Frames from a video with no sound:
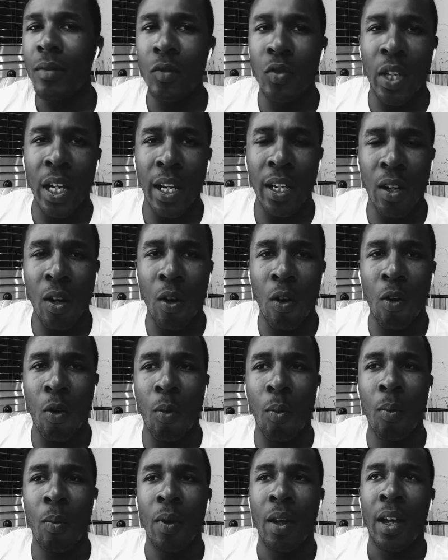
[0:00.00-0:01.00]
take it
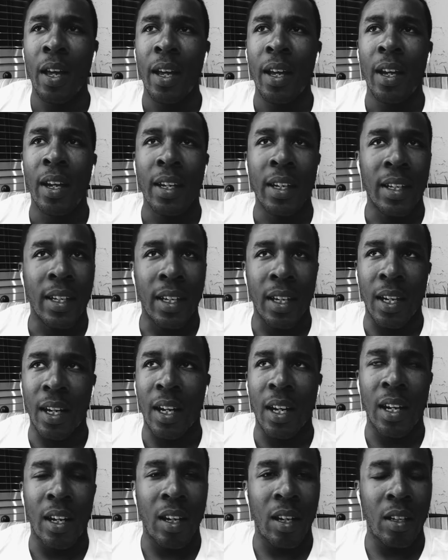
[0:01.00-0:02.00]
home, get
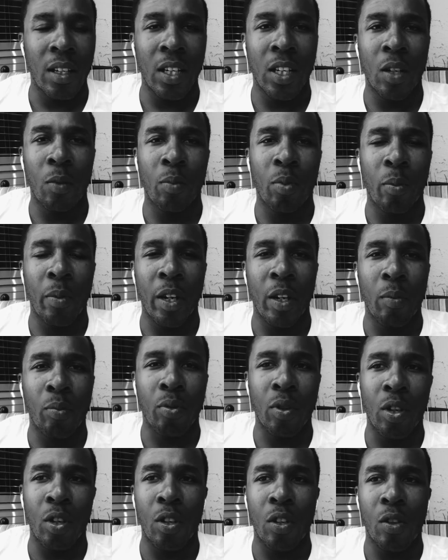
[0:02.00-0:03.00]
Premiere
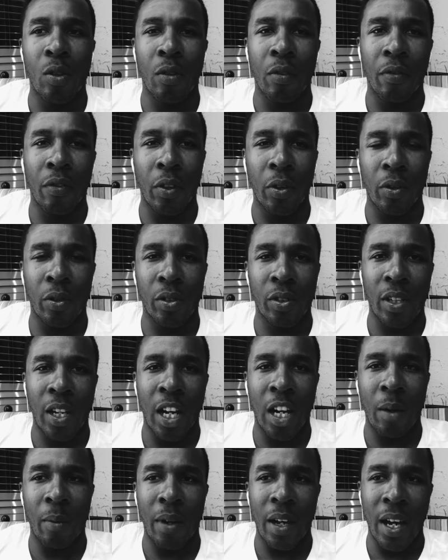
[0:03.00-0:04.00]
Pro,
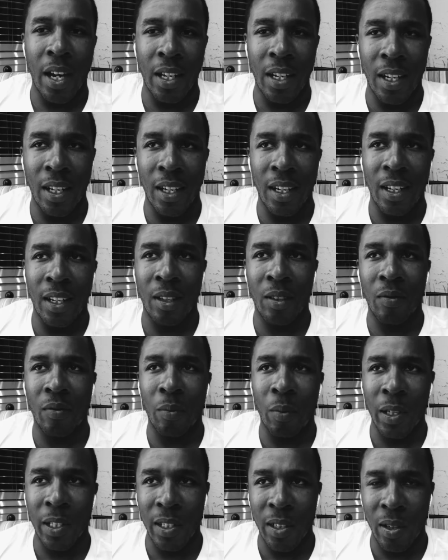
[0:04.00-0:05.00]
Photoshop, edit it,
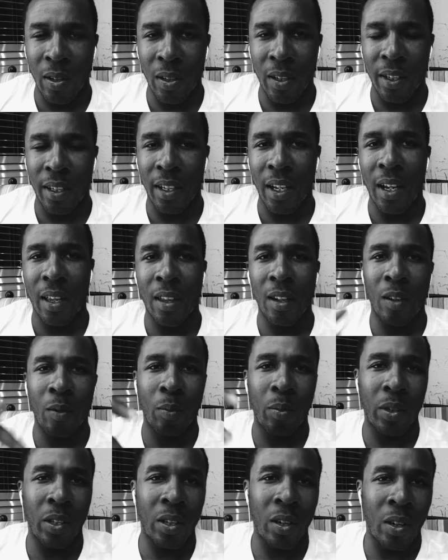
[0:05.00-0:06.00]
mix it all together,
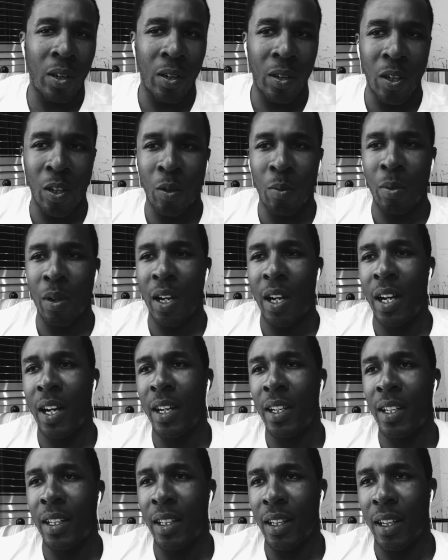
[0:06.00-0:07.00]
put the audio
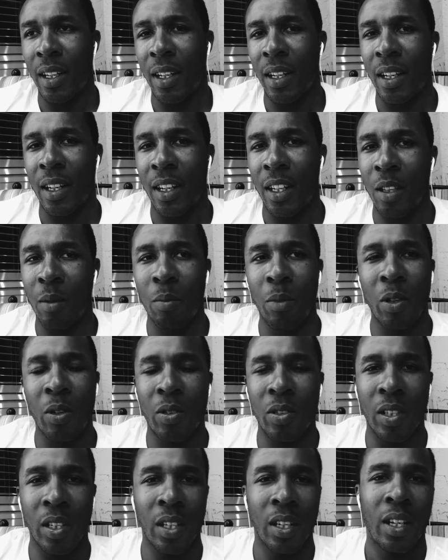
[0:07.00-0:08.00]
behind it, the
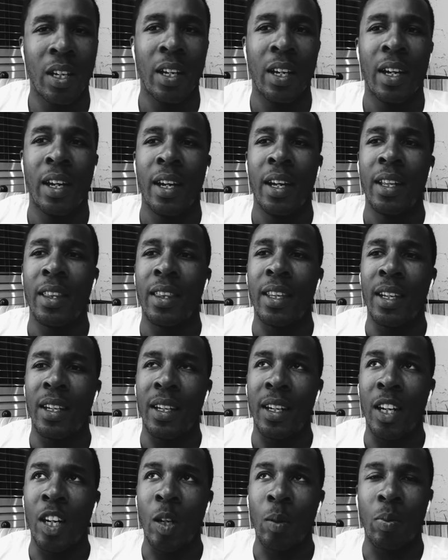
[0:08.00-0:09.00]
music,
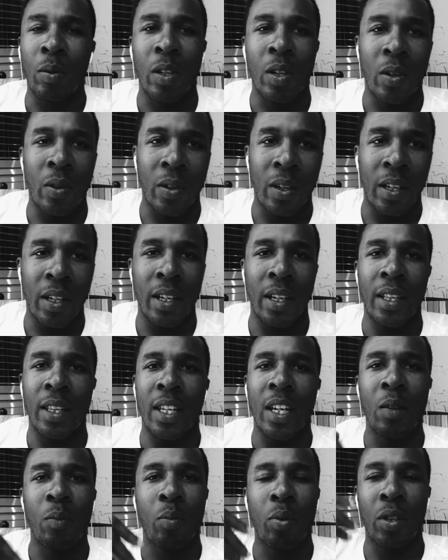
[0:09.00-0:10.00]
then upload it, and
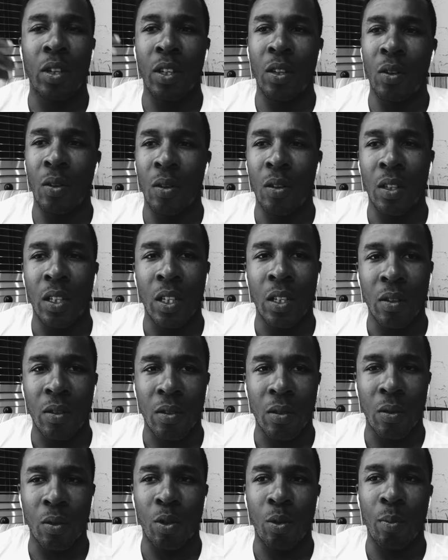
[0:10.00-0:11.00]
then put it on,
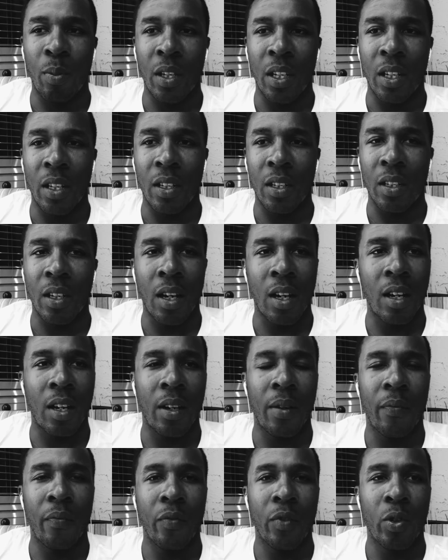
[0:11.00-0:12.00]
social media. Nah,
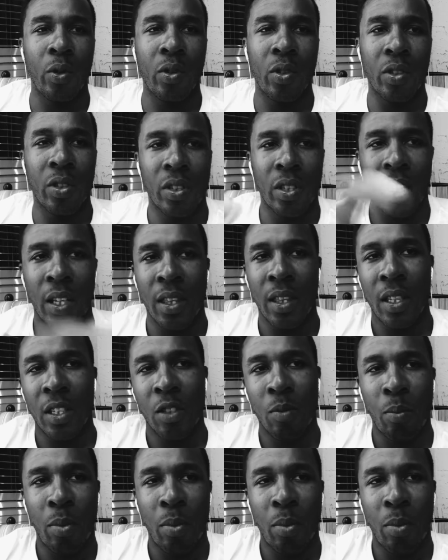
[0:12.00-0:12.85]
you just hit this